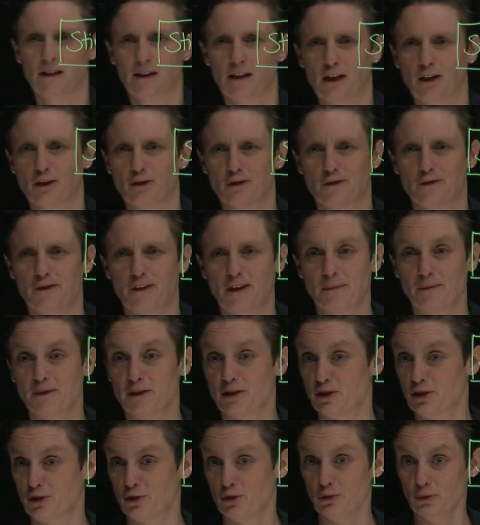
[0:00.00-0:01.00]
Our famous
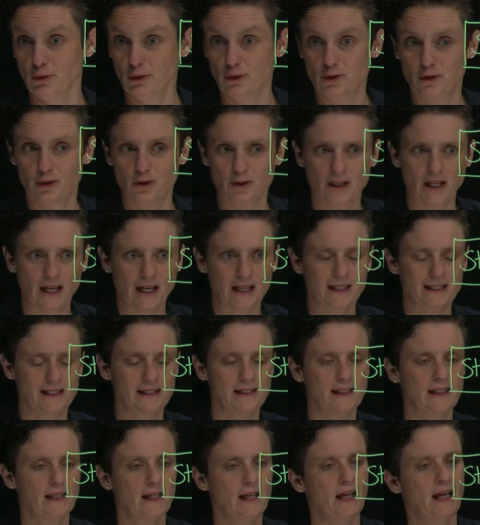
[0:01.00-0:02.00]
Dulcolax.
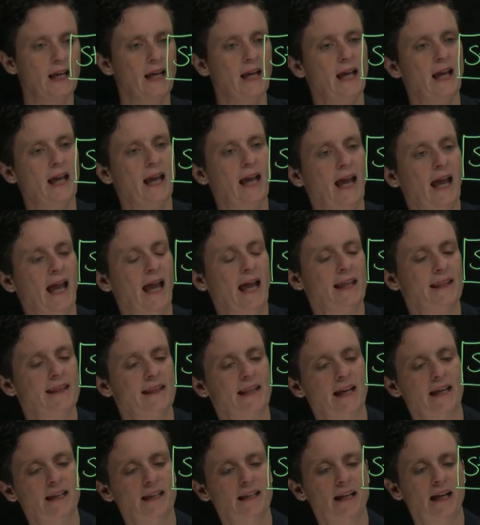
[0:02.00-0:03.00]
And
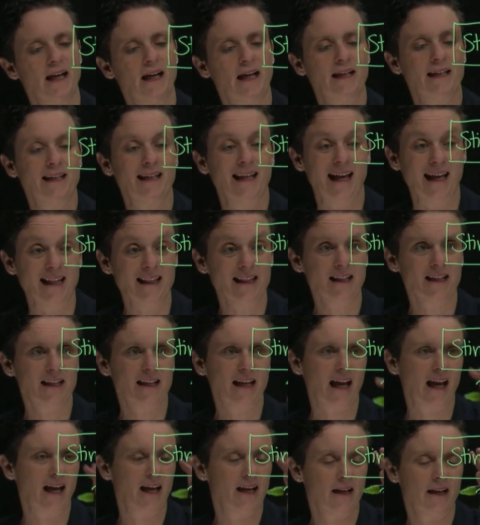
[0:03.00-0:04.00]
then another
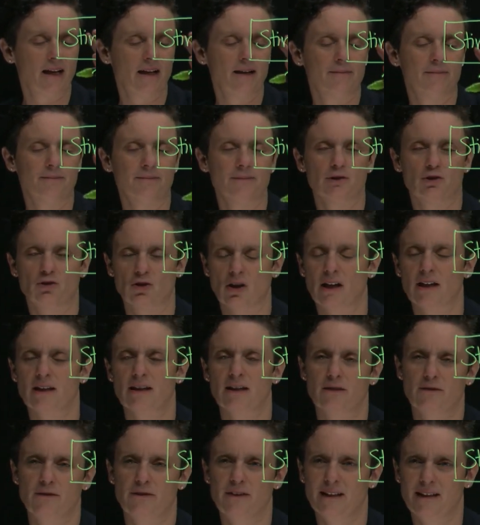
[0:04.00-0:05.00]
drug that
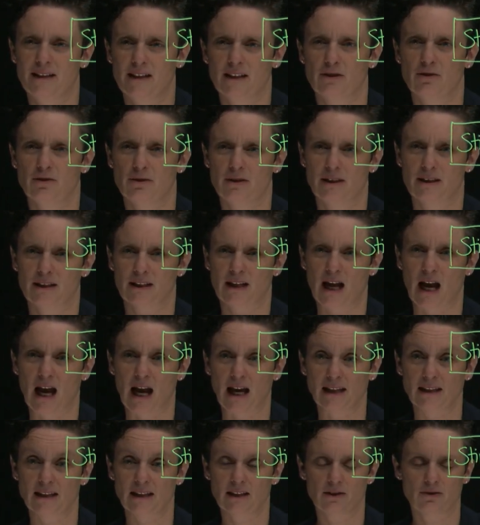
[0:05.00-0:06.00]
fits into this
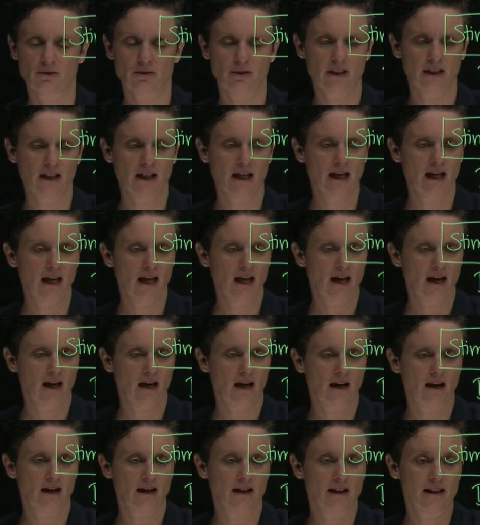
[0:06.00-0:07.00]
category
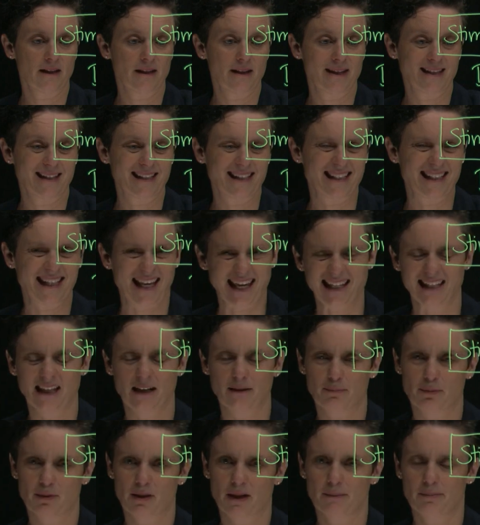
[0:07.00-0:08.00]
are the senna
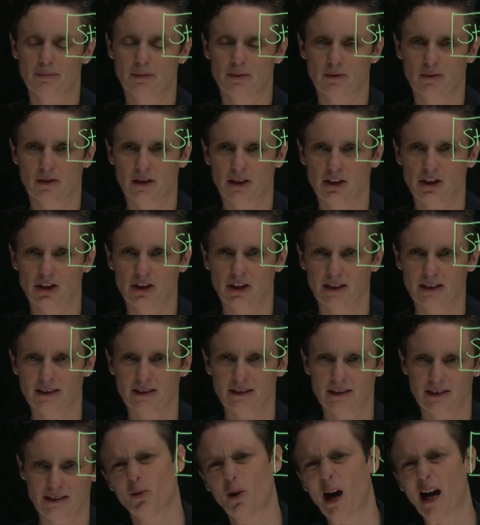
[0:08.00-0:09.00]

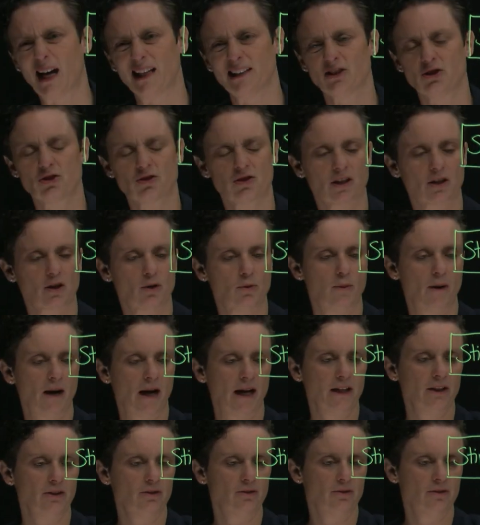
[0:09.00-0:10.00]
preparations,
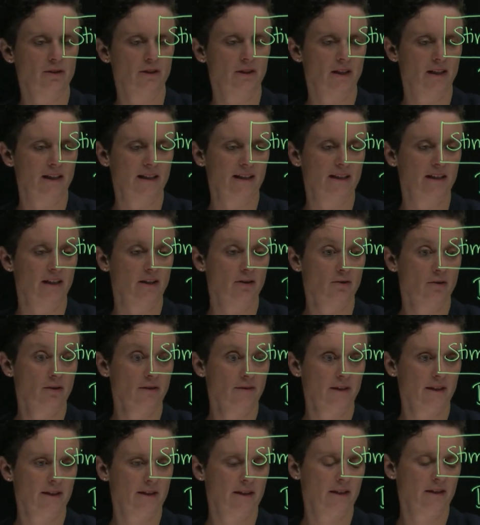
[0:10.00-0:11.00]
anthraquinone
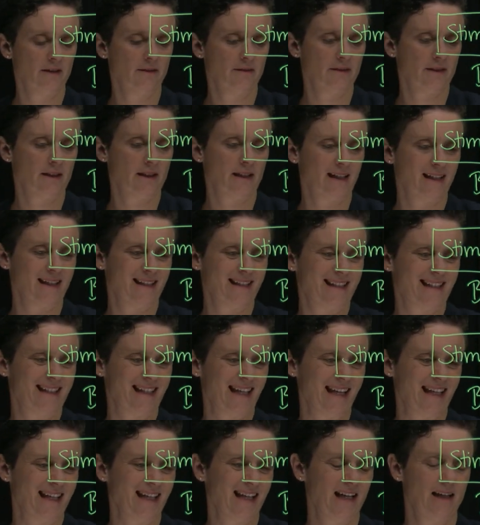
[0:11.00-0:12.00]
derivatives.
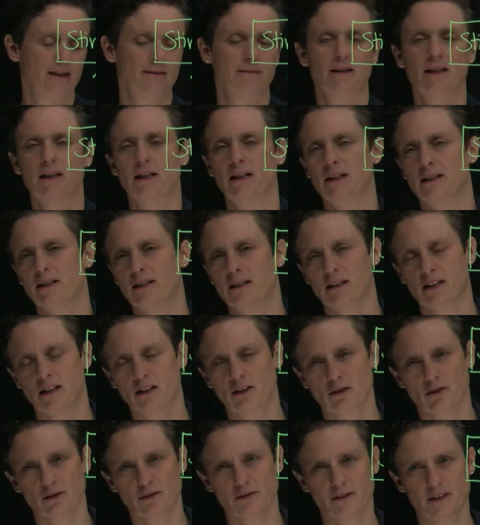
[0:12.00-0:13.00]
Senna is in a
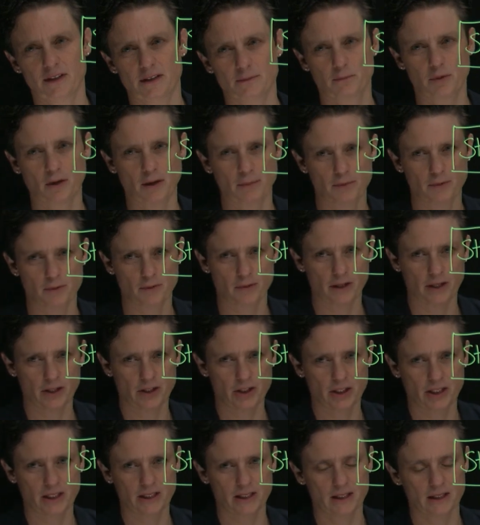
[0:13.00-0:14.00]
lot of these
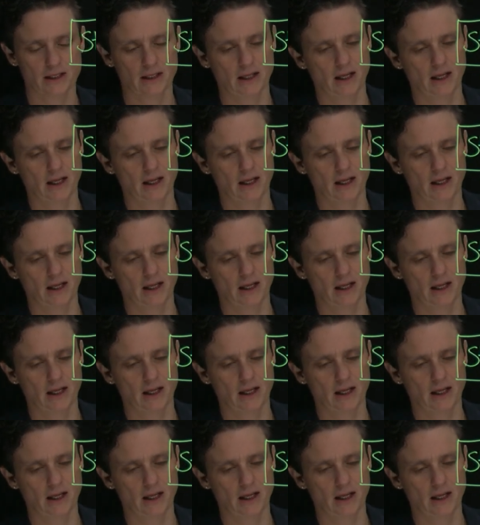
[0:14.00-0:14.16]
preparations.